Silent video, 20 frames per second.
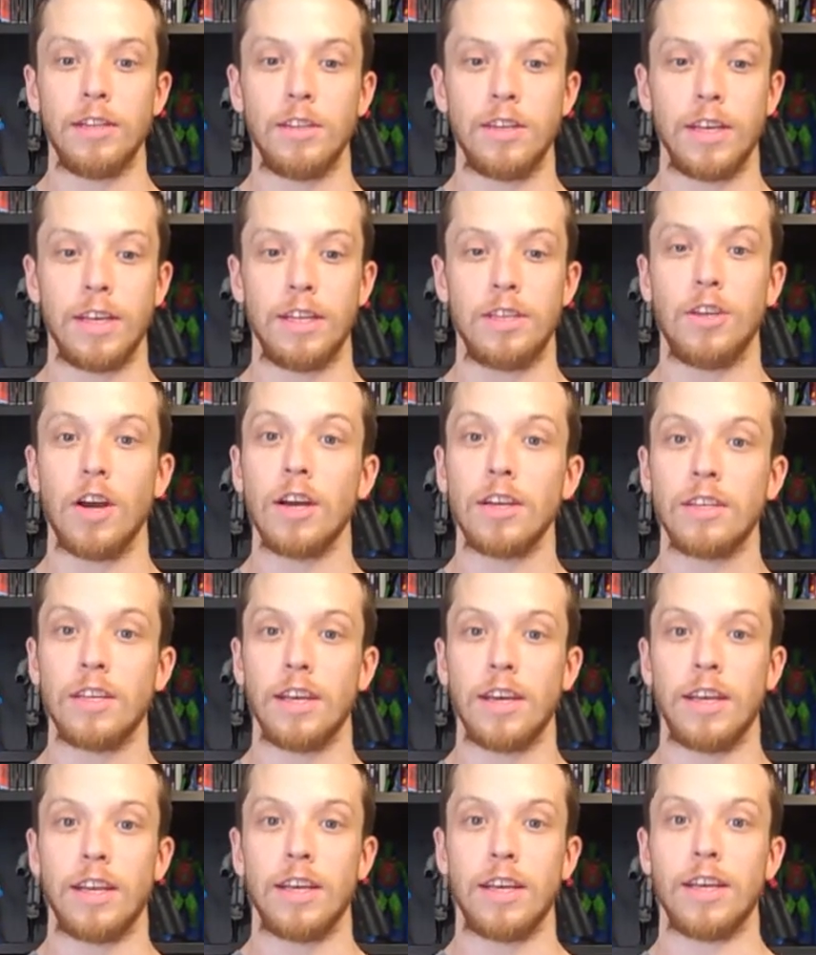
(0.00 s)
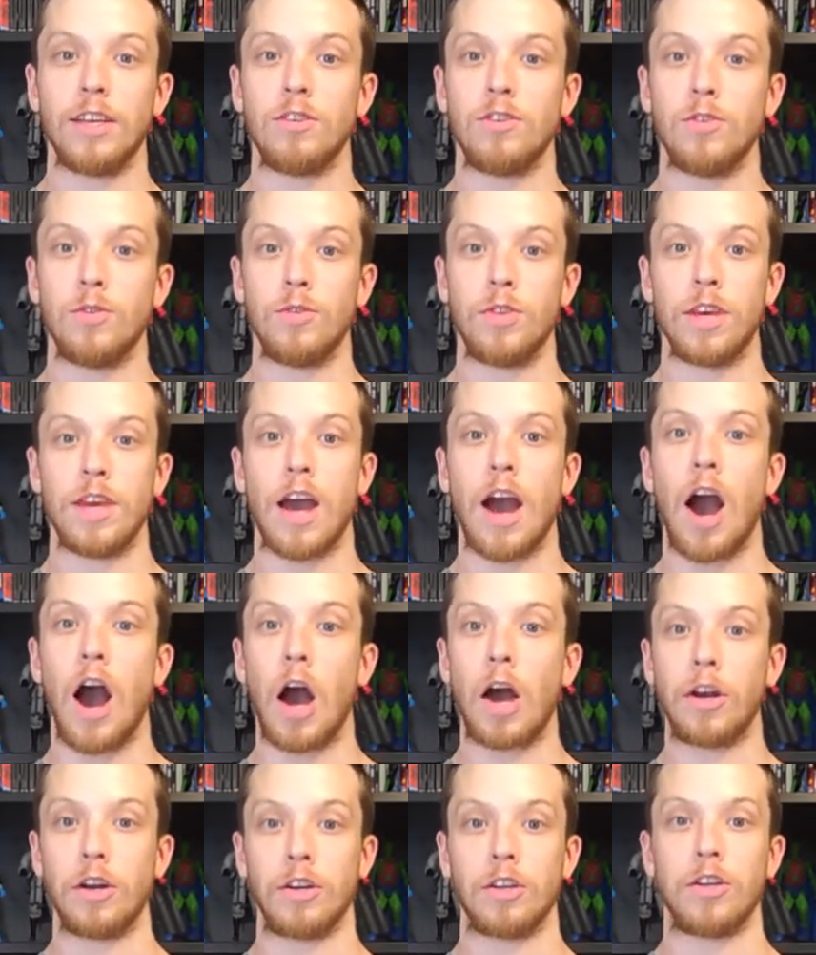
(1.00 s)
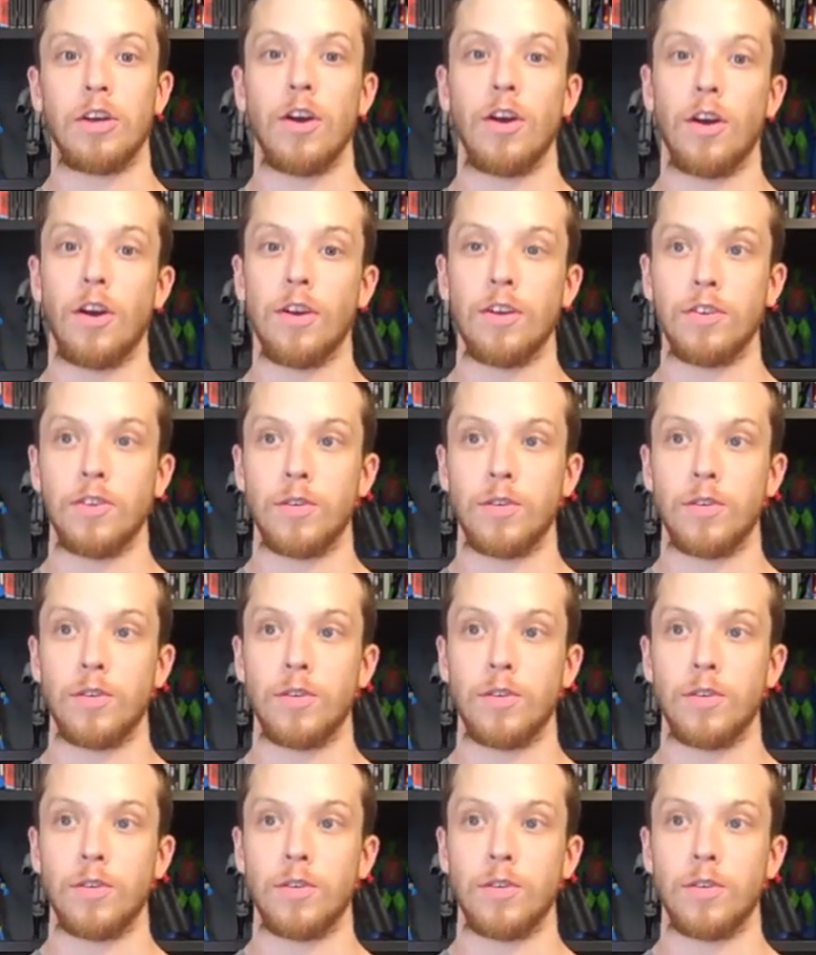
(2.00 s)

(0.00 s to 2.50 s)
inducted into the Honor Guard,